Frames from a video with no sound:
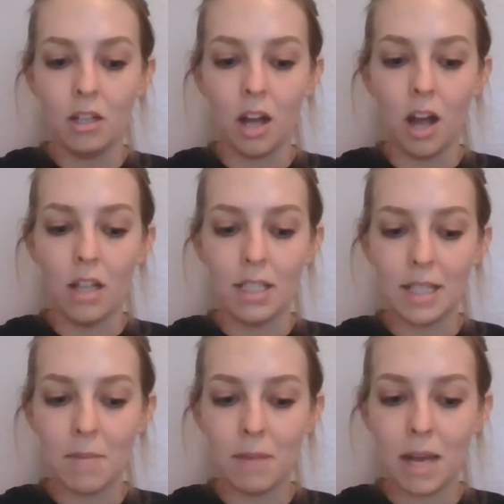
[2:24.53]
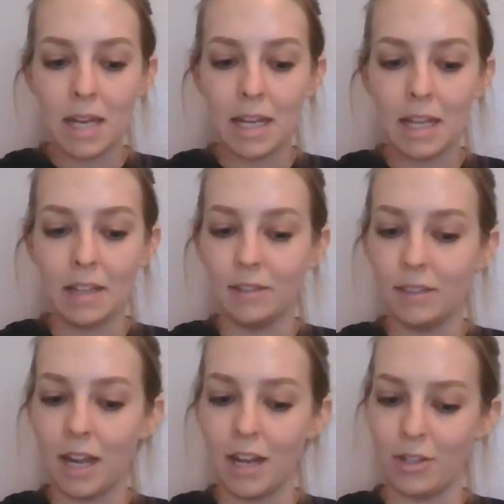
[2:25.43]
Call somebody,
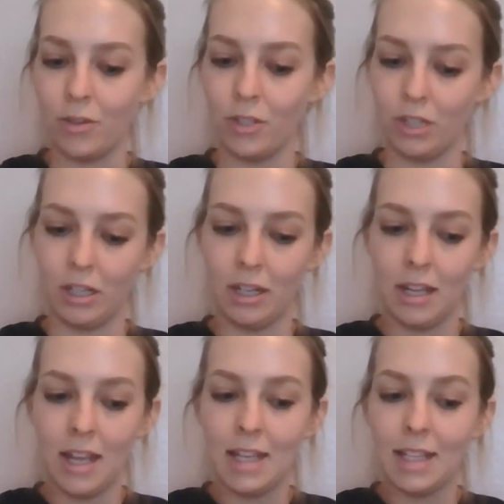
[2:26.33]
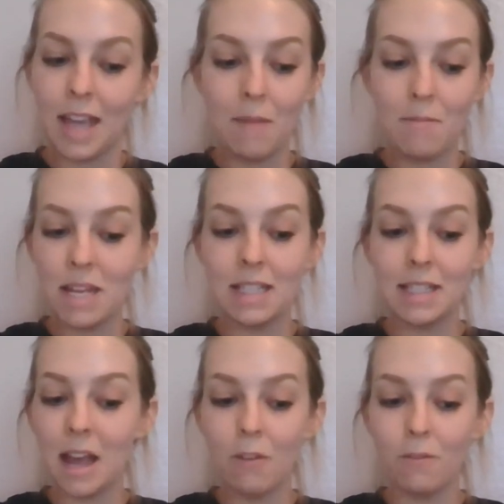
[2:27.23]
I told her. Get me
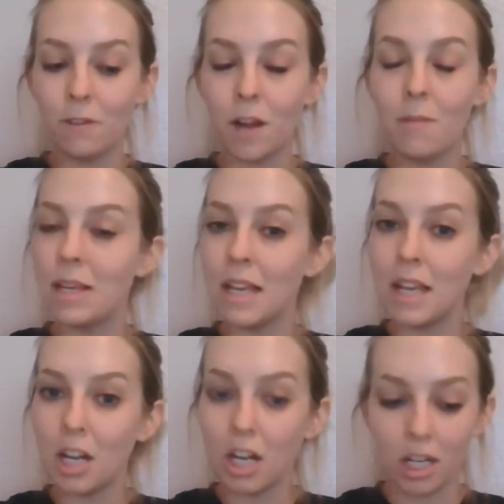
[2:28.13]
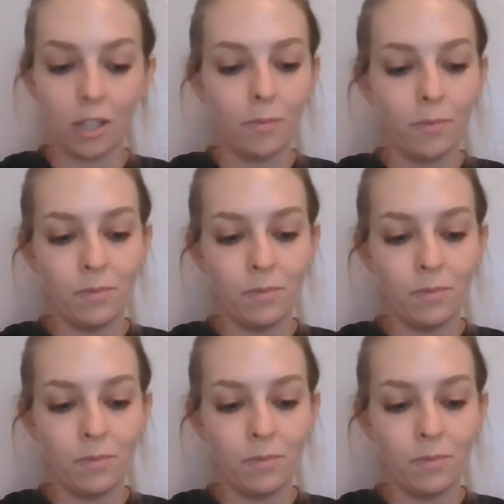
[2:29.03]
down from here.